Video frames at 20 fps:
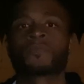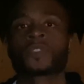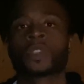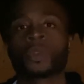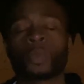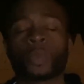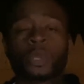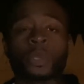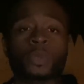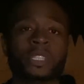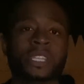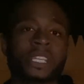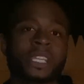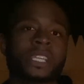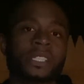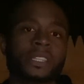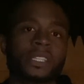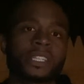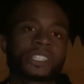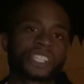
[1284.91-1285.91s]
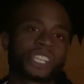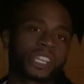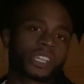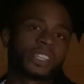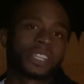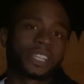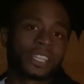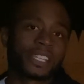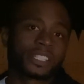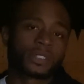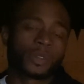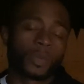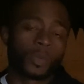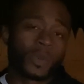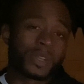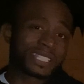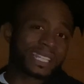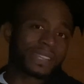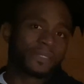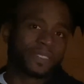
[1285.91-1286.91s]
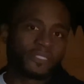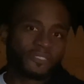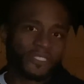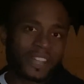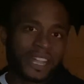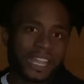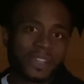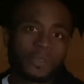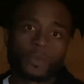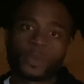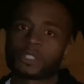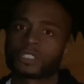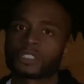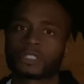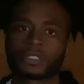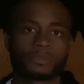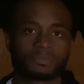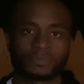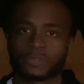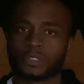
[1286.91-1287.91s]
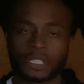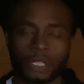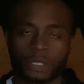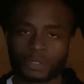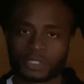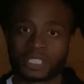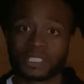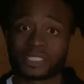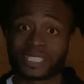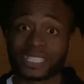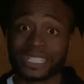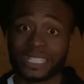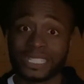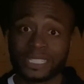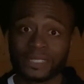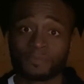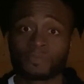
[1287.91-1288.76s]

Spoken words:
We need the chicken to get to 175 where it's, it's good to eat.